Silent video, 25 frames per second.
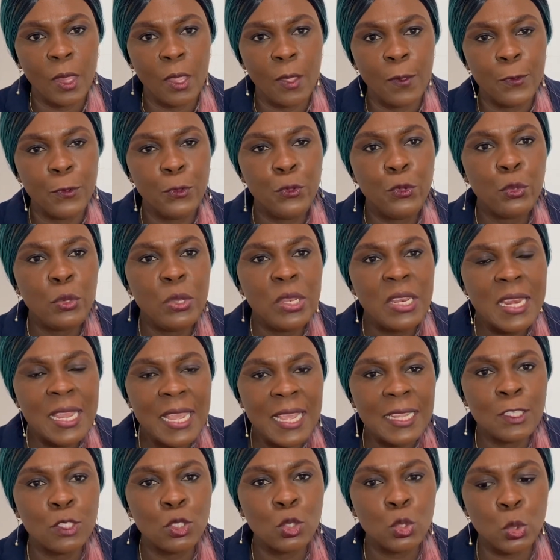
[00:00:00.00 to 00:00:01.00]
You
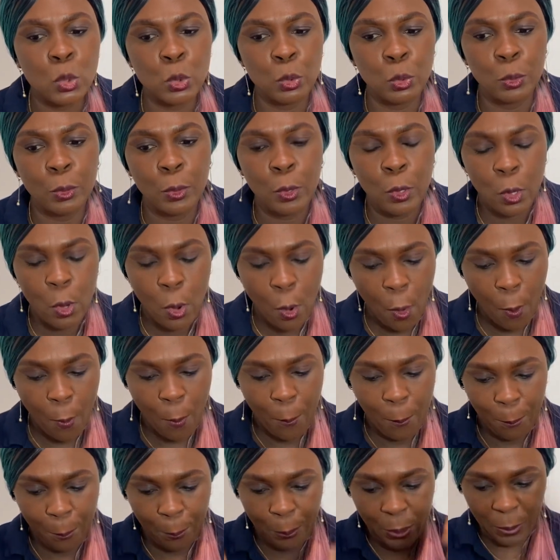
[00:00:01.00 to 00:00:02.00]
need to
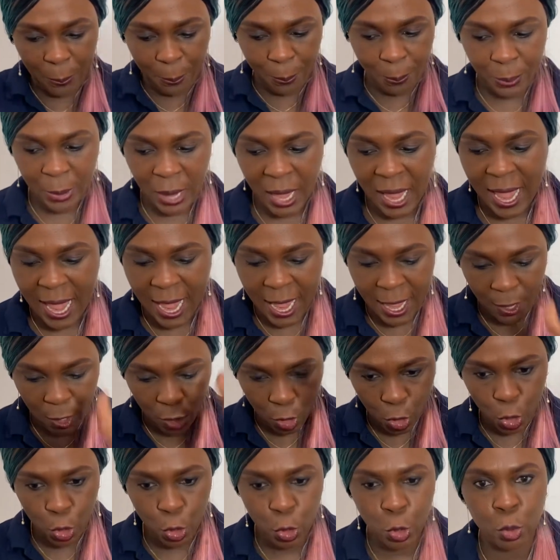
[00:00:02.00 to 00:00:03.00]

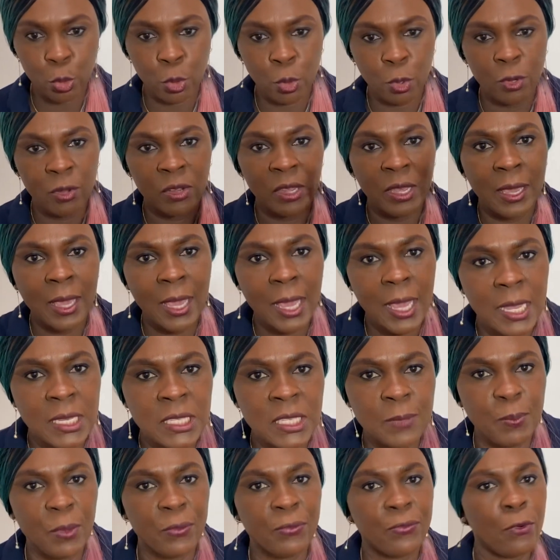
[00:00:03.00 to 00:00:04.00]
prepare your
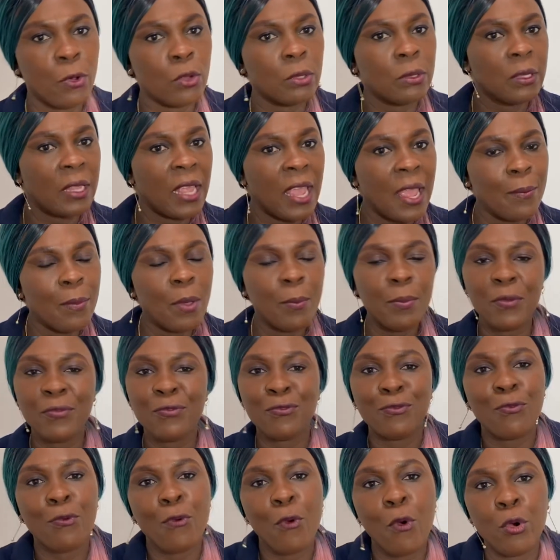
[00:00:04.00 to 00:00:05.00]
case
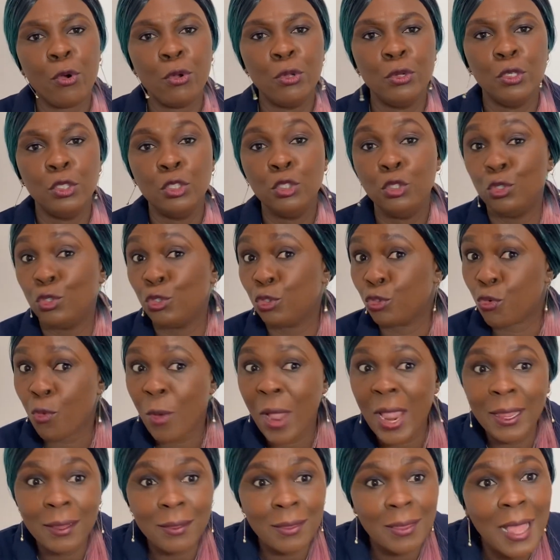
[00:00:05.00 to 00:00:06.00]
before you
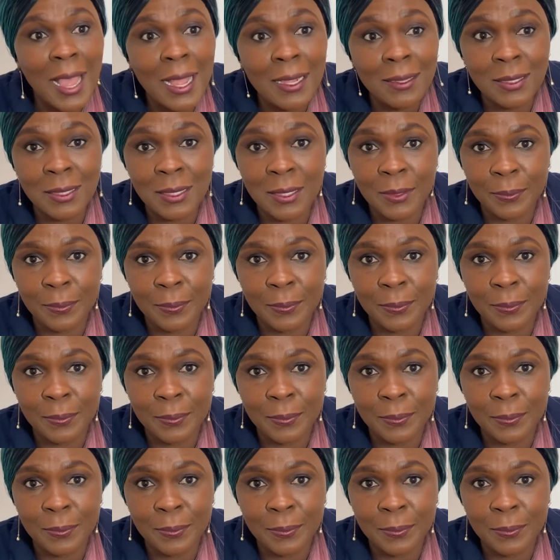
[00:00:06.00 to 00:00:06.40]
try that